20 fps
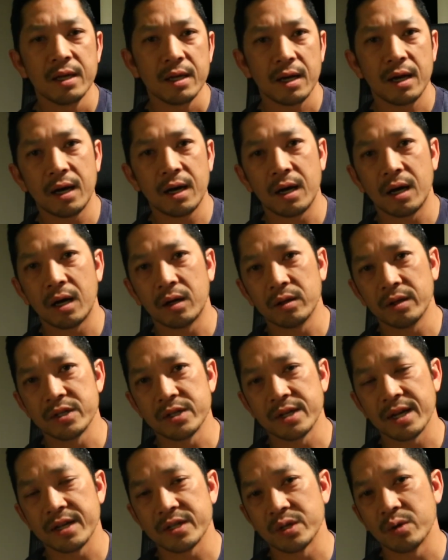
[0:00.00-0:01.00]
I'll
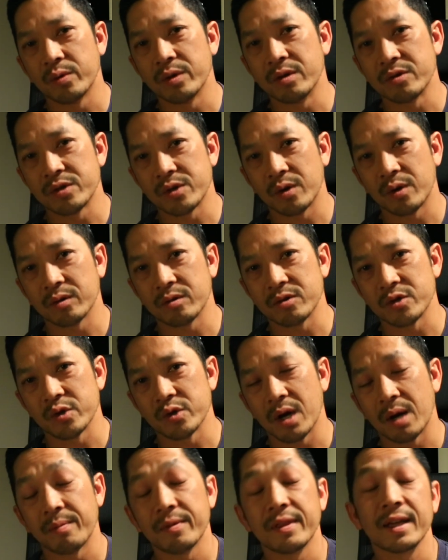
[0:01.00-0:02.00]
let you guys know when those articles
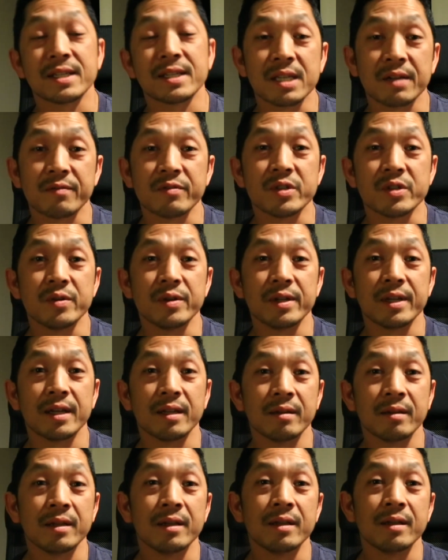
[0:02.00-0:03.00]
drop. Thanks again for tuning
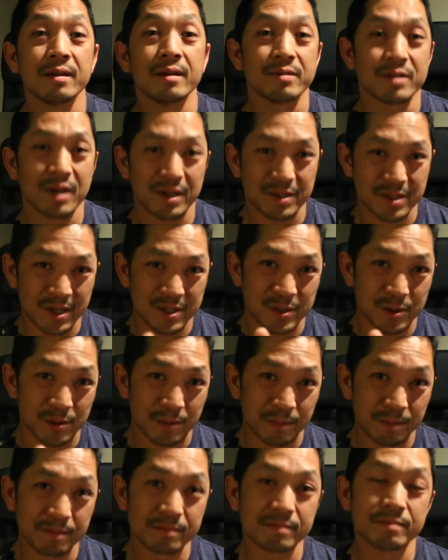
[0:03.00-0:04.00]
in. Talk to you guys
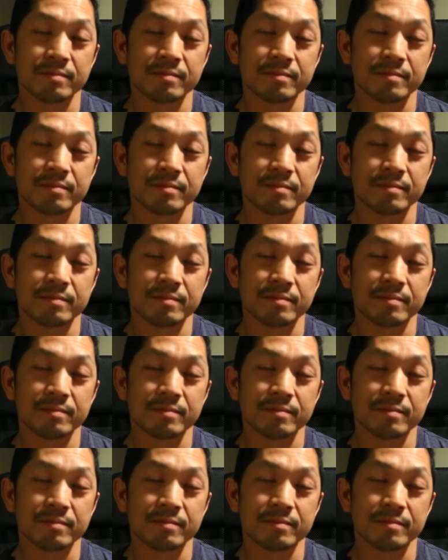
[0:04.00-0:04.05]
soon.